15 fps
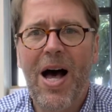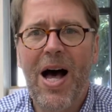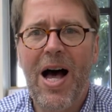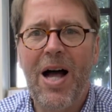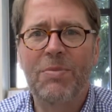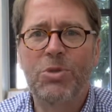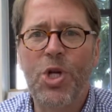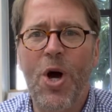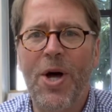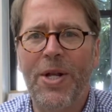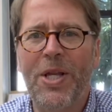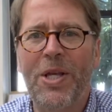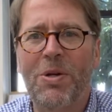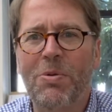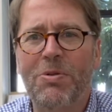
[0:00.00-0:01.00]
I'm
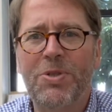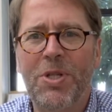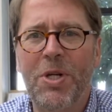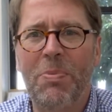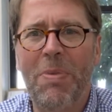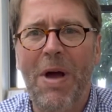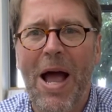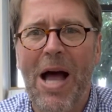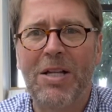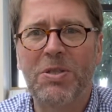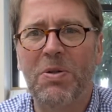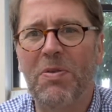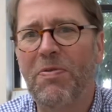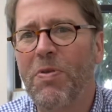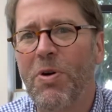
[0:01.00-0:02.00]
John Hinkle, the senior
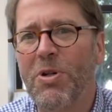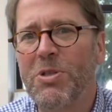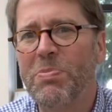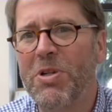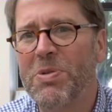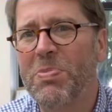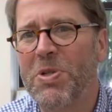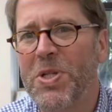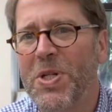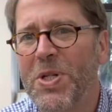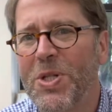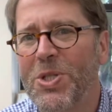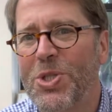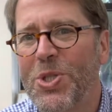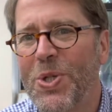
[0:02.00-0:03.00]
pastor of First
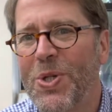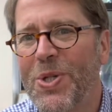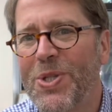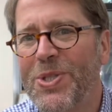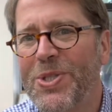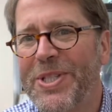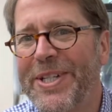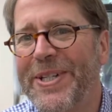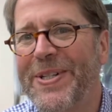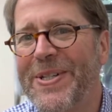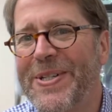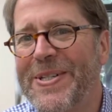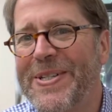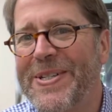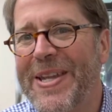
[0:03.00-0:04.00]
Presbyterian Church here
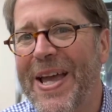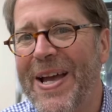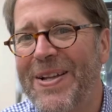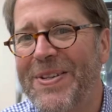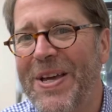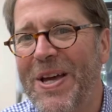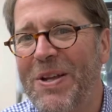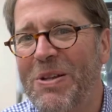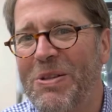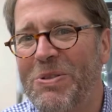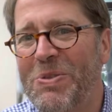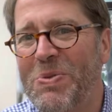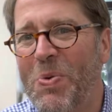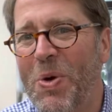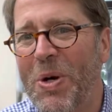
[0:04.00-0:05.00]
in downtown
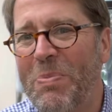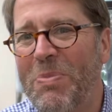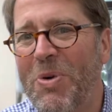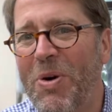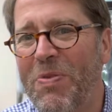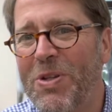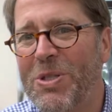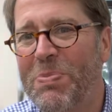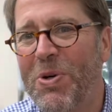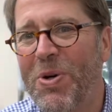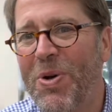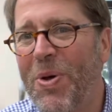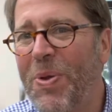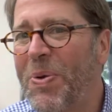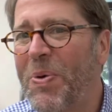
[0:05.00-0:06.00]
historic
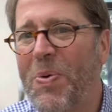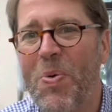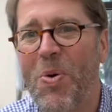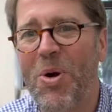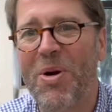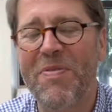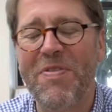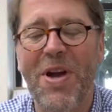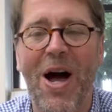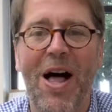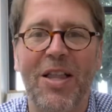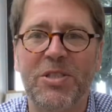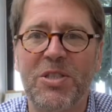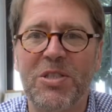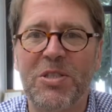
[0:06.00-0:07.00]
Murfreesboro on the corner of
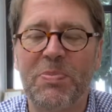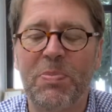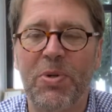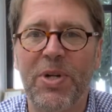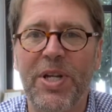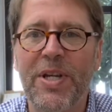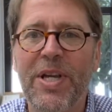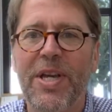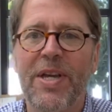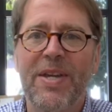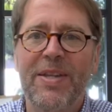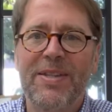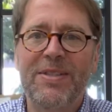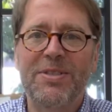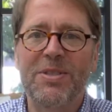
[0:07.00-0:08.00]
College and Spring.
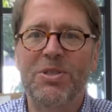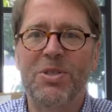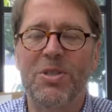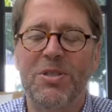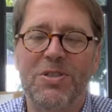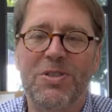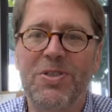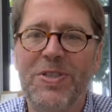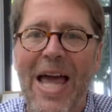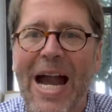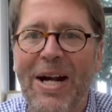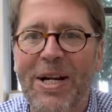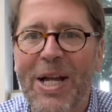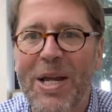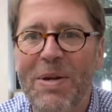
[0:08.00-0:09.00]
This is your
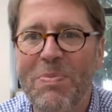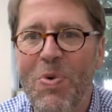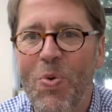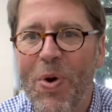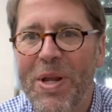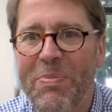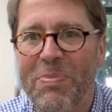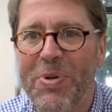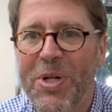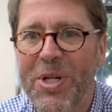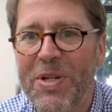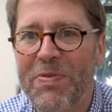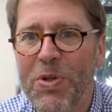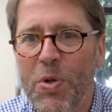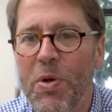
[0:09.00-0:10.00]
Saturday morning
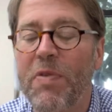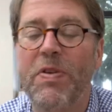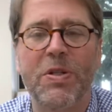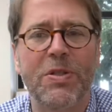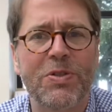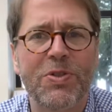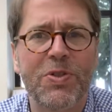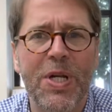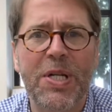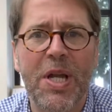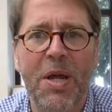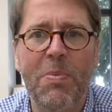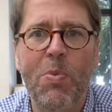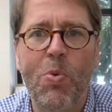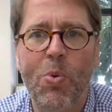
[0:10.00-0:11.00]
preview of your
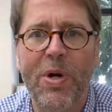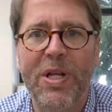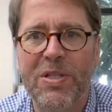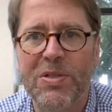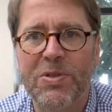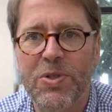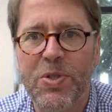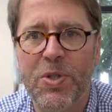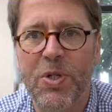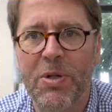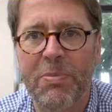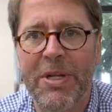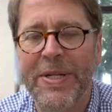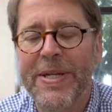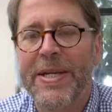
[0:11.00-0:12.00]
Sunday morning
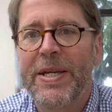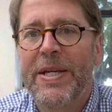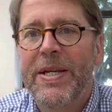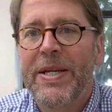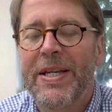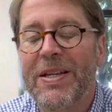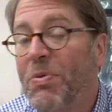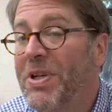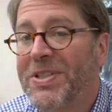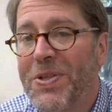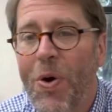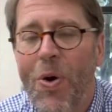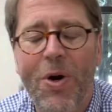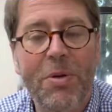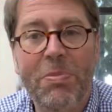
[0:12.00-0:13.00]
sermon. It's
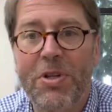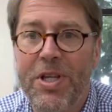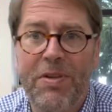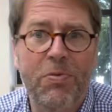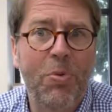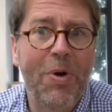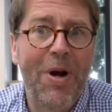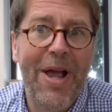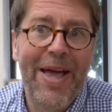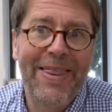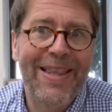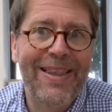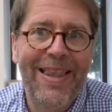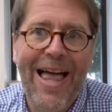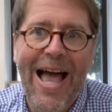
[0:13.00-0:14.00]
hard to believe we're at
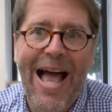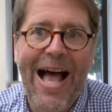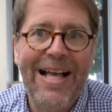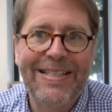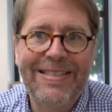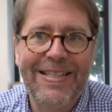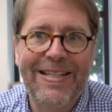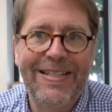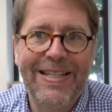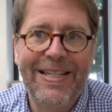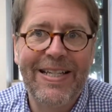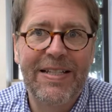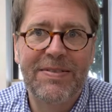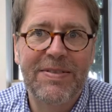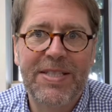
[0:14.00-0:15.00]
the last
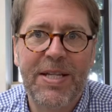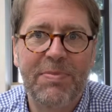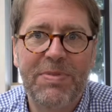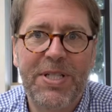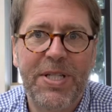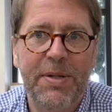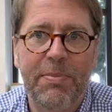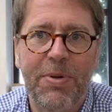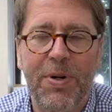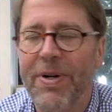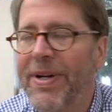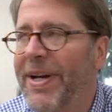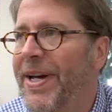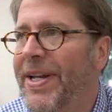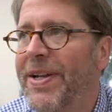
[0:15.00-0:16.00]
Sunday in
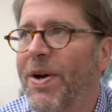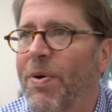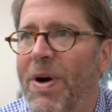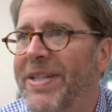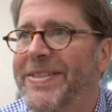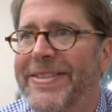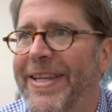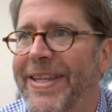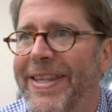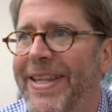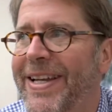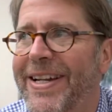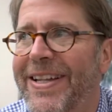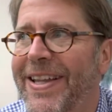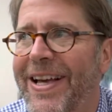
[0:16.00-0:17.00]
September. I know I say
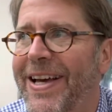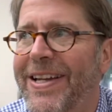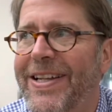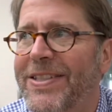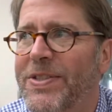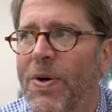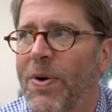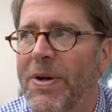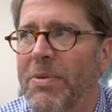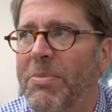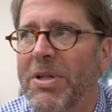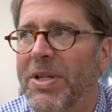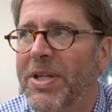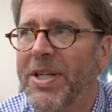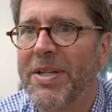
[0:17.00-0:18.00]
that a lot. It's hard to
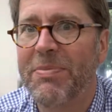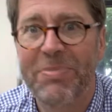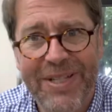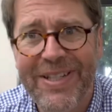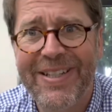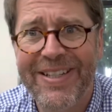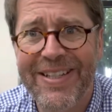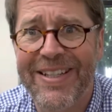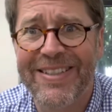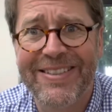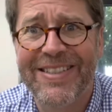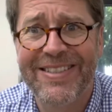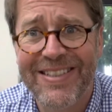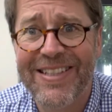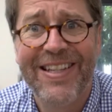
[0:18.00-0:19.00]
believe, but it
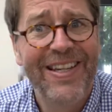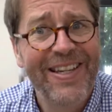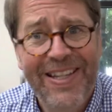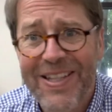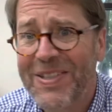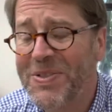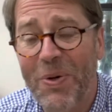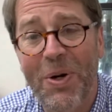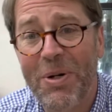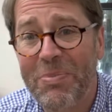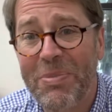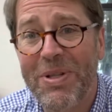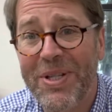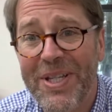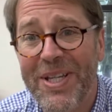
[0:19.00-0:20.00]
is. It's hard to
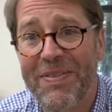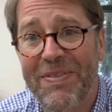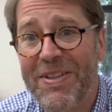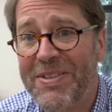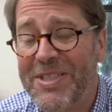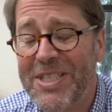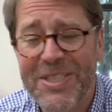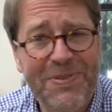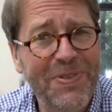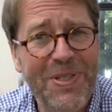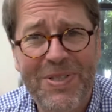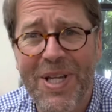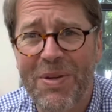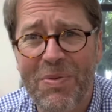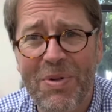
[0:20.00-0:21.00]
believe. It just
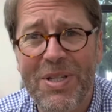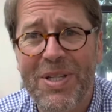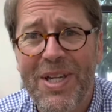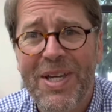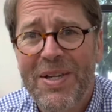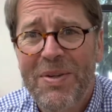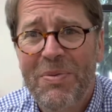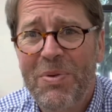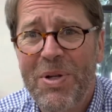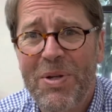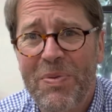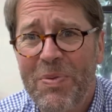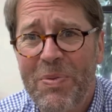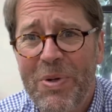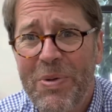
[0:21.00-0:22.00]
feels like we
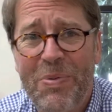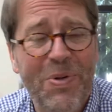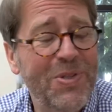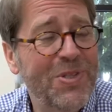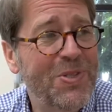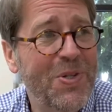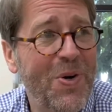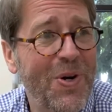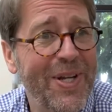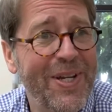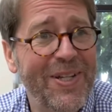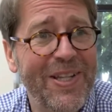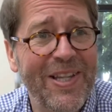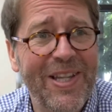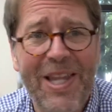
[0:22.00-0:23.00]
were starting
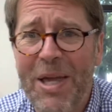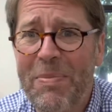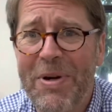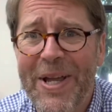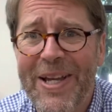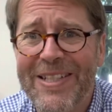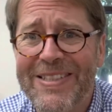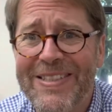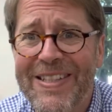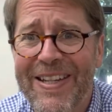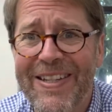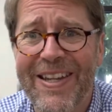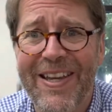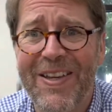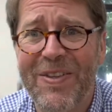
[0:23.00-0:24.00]
on Labor Day
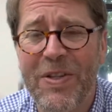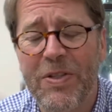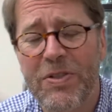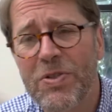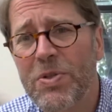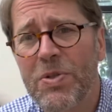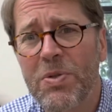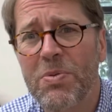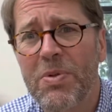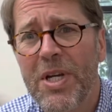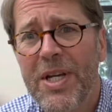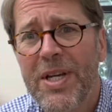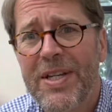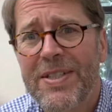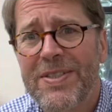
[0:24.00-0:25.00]
Sunday on this new
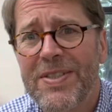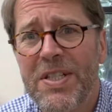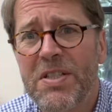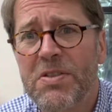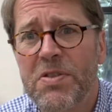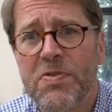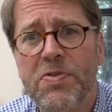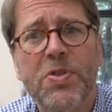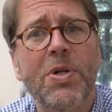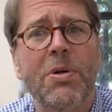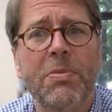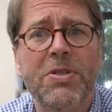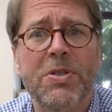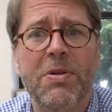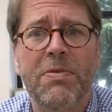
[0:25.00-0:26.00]
series of
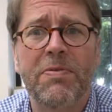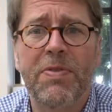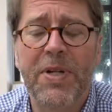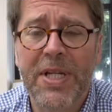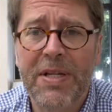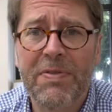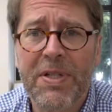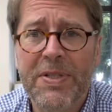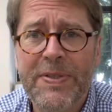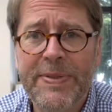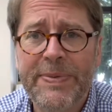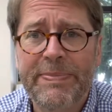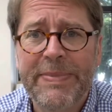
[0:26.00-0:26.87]
sermons on forgiveness.